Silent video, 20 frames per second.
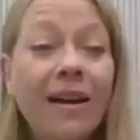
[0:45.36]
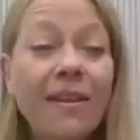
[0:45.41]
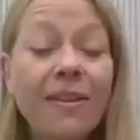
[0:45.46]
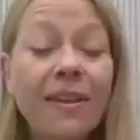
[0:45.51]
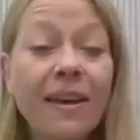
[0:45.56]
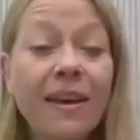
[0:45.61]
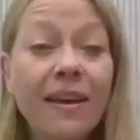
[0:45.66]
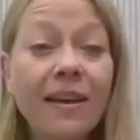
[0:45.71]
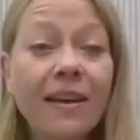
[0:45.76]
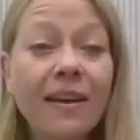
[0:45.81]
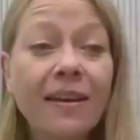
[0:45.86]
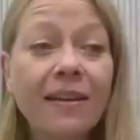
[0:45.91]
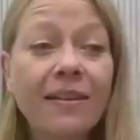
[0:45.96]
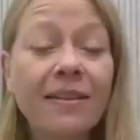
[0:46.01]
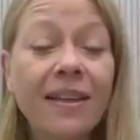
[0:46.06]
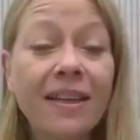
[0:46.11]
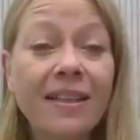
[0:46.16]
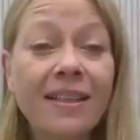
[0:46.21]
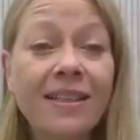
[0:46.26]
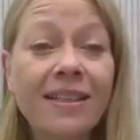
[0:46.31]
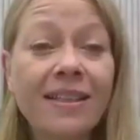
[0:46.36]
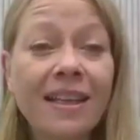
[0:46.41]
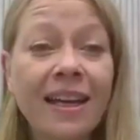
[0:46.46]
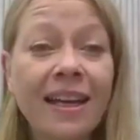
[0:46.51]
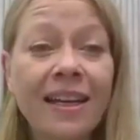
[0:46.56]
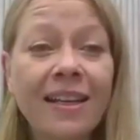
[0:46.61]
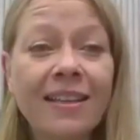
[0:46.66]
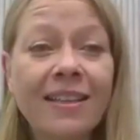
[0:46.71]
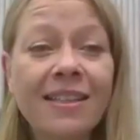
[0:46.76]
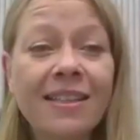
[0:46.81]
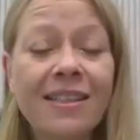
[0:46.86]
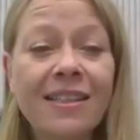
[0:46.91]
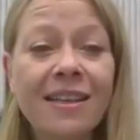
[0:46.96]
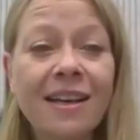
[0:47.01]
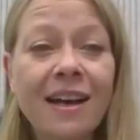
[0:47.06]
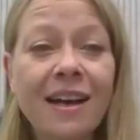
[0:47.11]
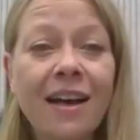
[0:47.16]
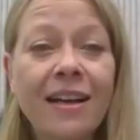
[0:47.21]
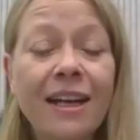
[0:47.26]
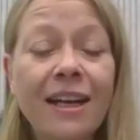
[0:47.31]
I think this is
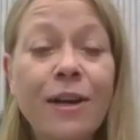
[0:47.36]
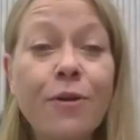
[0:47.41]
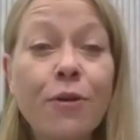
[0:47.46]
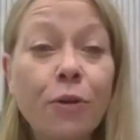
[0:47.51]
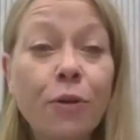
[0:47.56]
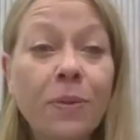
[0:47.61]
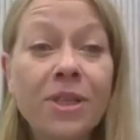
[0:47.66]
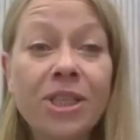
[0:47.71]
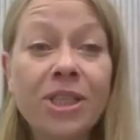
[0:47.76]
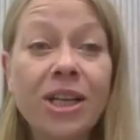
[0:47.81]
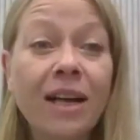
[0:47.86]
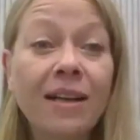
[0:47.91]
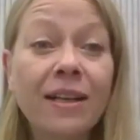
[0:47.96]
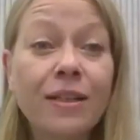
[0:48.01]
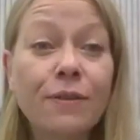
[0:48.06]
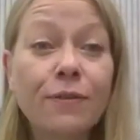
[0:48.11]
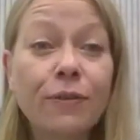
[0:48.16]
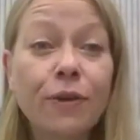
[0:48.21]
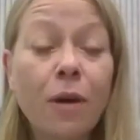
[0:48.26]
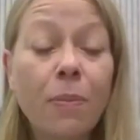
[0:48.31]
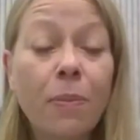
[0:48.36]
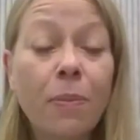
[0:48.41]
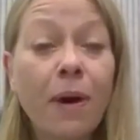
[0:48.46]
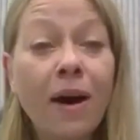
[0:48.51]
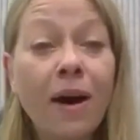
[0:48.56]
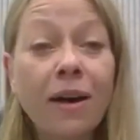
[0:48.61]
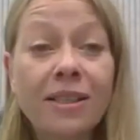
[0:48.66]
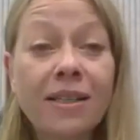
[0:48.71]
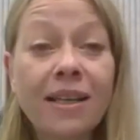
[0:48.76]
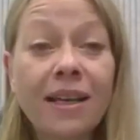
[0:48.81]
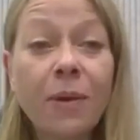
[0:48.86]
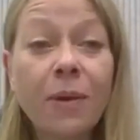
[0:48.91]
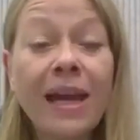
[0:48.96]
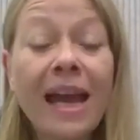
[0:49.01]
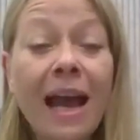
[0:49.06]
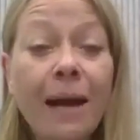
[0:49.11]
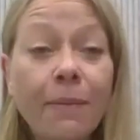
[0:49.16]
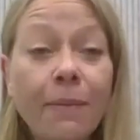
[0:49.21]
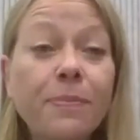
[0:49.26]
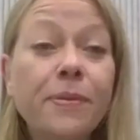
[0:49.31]
an enormous challenge for our party.
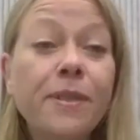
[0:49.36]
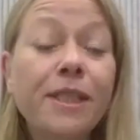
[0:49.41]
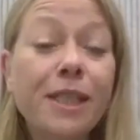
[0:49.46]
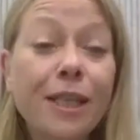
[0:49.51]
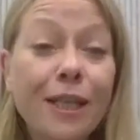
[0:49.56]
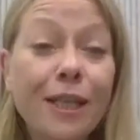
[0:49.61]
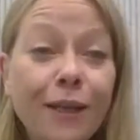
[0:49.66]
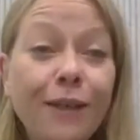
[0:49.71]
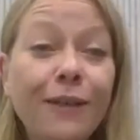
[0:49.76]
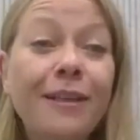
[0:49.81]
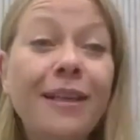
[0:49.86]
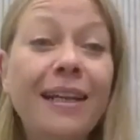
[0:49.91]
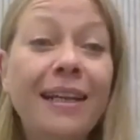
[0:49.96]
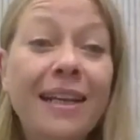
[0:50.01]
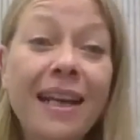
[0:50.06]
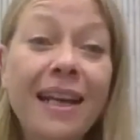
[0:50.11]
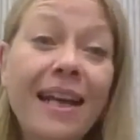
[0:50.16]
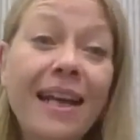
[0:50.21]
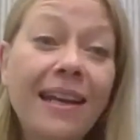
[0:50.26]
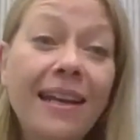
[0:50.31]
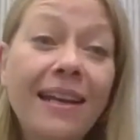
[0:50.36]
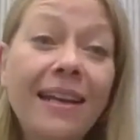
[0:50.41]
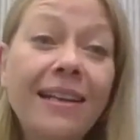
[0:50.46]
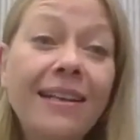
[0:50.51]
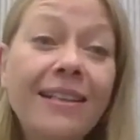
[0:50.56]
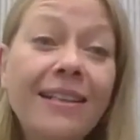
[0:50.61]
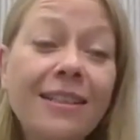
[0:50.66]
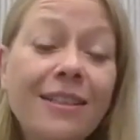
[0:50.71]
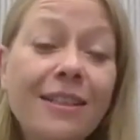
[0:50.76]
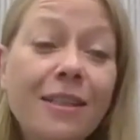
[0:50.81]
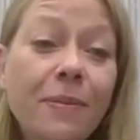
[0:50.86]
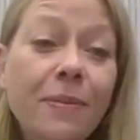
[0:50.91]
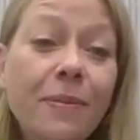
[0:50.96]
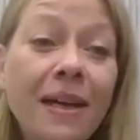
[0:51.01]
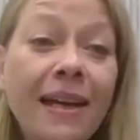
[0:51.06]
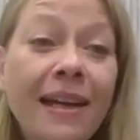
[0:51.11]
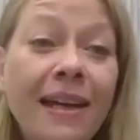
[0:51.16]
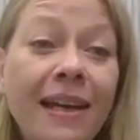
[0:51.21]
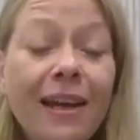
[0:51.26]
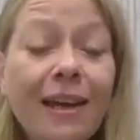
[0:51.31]
We absolutely need to
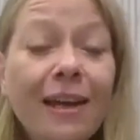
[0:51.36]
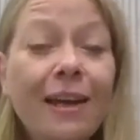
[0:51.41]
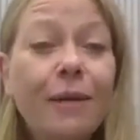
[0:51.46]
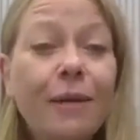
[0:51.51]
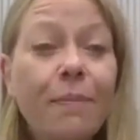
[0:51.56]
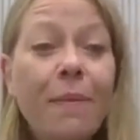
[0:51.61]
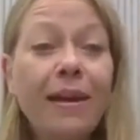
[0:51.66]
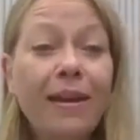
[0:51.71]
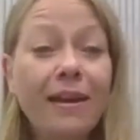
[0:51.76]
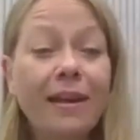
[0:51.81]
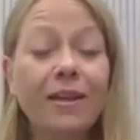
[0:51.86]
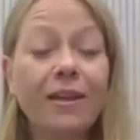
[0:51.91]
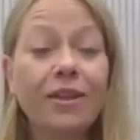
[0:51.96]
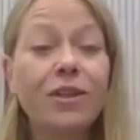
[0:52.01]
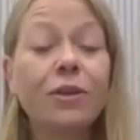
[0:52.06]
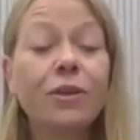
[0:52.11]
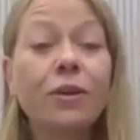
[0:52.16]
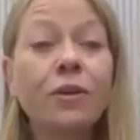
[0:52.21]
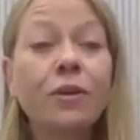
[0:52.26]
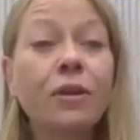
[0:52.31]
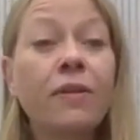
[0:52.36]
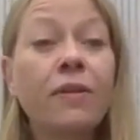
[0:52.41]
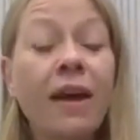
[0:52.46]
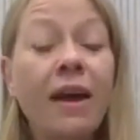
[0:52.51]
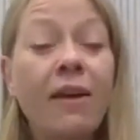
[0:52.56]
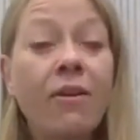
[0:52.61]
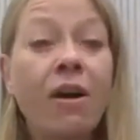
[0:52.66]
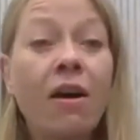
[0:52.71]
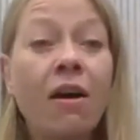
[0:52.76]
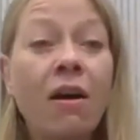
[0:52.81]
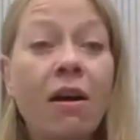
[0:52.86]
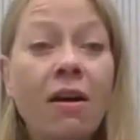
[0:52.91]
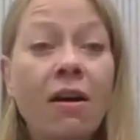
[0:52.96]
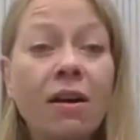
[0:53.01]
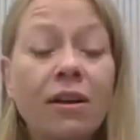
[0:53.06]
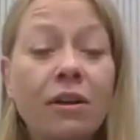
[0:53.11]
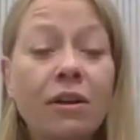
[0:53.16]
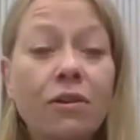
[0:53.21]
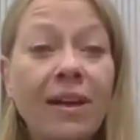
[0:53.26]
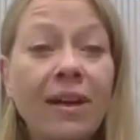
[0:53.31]
be making sure that there are
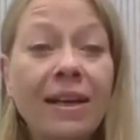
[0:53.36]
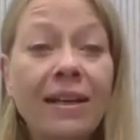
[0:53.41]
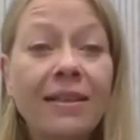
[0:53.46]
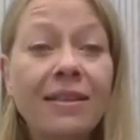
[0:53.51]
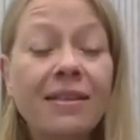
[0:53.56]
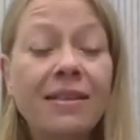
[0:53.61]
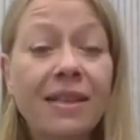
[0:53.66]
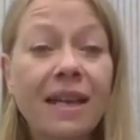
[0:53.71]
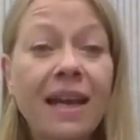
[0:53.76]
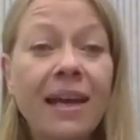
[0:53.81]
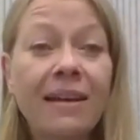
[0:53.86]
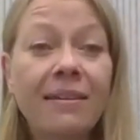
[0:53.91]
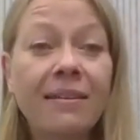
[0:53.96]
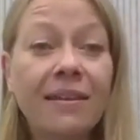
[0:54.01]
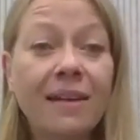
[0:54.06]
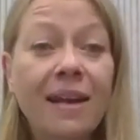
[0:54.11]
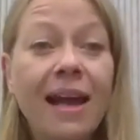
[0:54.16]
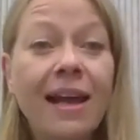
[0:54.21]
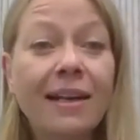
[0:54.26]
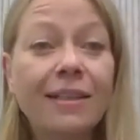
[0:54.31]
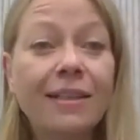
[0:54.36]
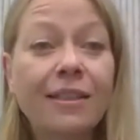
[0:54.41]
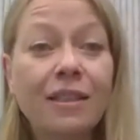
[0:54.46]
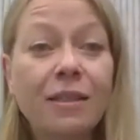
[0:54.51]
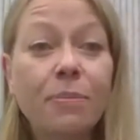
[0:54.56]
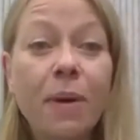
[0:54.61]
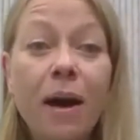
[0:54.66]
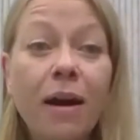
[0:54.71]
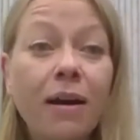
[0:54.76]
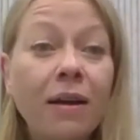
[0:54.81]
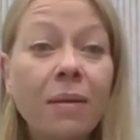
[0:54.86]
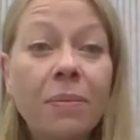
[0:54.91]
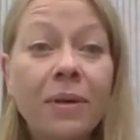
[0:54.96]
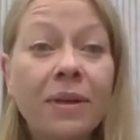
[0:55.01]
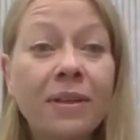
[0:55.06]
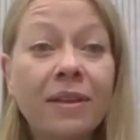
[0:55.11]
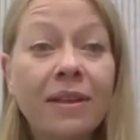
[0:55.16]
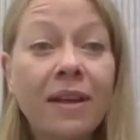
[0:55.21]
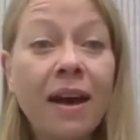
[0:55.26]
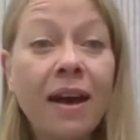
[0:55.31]
Greens in the next
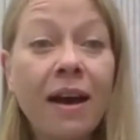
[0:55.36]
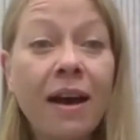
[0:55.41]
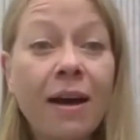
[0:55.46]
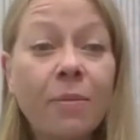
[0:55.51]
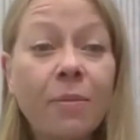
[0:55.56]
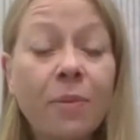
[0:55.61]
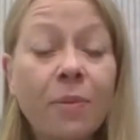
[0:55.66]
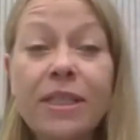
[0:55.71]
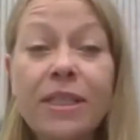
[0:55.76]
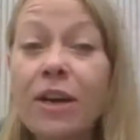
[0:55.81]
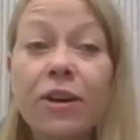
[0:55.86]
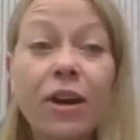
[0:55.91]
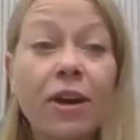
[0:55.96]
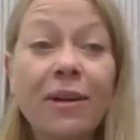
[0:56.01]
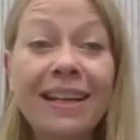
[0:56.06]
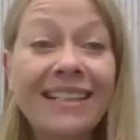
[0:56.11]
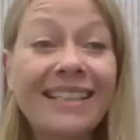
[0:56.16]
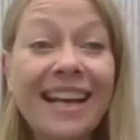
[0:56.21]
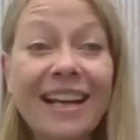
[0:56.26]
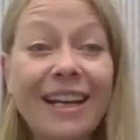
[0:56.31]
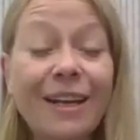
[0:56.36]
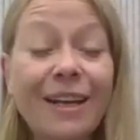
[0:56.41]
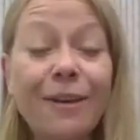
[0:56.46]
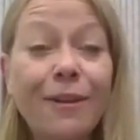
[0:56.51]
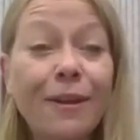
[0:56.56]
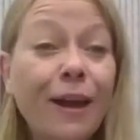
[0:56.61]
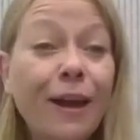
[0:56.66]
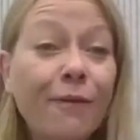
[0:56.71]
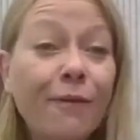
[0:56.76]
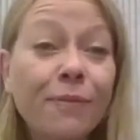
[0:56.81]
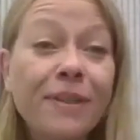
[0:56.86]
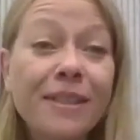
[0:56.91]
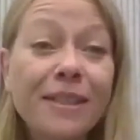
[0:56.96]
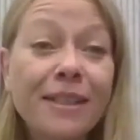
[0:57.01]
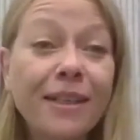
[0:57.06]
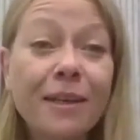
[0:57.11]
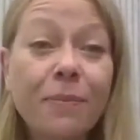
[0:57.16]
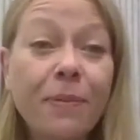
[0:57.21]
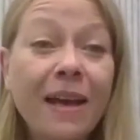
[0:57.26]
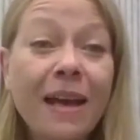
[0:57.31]
parliament. We don't know exactly who the government's
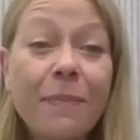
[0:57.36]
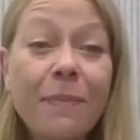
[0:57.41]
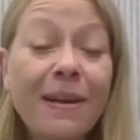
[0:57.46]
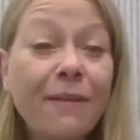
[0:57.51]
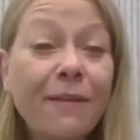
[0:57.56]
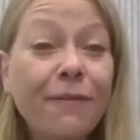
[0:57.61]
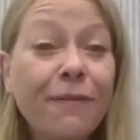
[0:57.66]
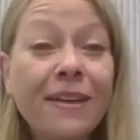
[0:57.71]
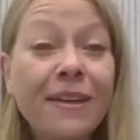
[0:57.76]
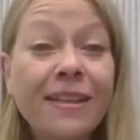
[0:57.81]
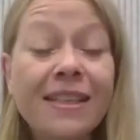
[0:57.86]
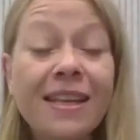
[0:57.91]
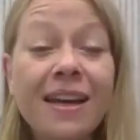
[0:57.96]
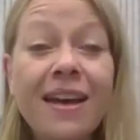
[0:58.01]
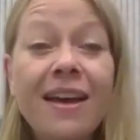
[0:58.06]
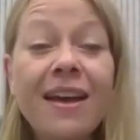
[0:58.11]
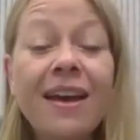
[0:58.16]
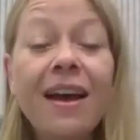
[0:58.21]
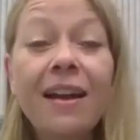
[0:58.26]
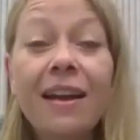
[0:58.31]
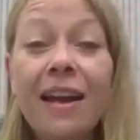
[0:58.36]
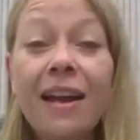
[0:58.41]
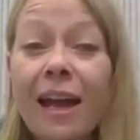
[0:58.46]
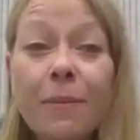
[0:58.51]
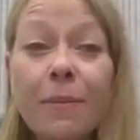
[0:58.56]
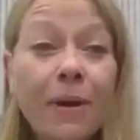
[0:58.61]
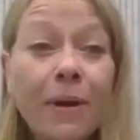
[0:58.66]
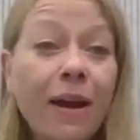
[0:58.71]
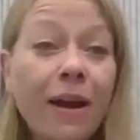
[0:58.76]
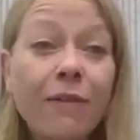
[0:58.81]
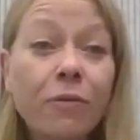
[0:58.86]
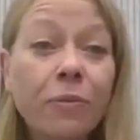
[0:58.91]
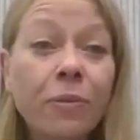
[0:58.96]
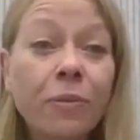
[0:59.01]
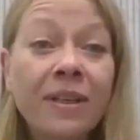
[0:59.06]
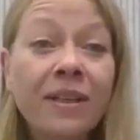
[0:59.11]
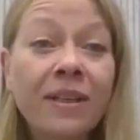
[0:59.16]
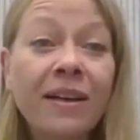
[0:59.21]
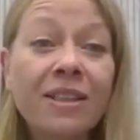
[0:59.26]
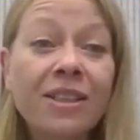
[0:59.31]
going to be, but if it's a Labour
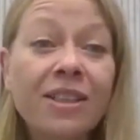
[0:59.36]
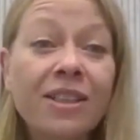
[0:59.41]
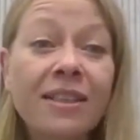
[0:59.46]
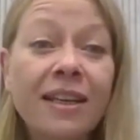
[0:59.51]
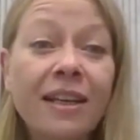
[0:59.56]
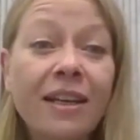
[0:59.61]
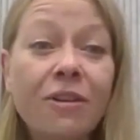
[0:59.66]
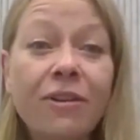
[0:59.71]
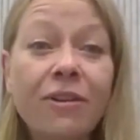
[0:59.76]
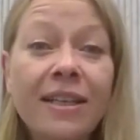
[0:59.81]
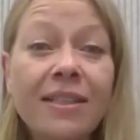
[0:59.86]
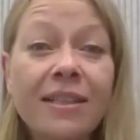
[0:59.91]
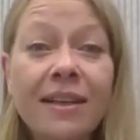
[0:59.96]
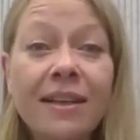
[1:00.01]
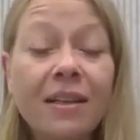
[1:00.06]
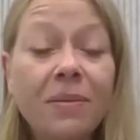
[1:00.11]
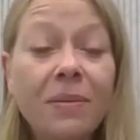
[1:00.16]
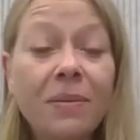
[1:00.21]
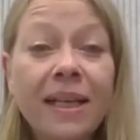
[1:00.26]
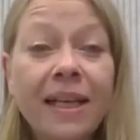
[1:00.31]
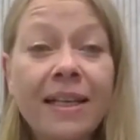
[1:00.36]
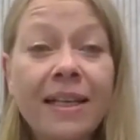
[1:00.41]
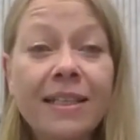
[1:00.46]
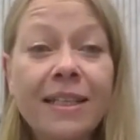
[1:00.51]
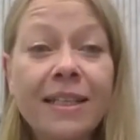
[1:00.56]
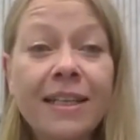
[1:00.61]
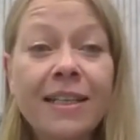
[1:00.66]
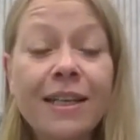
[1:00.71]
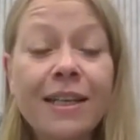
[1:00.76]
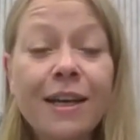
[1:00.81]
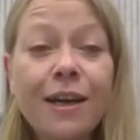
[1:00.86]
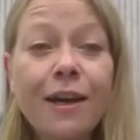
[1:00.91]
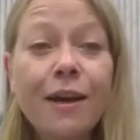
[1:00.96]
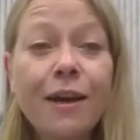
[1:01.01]
government, I just think Greens are going to be needed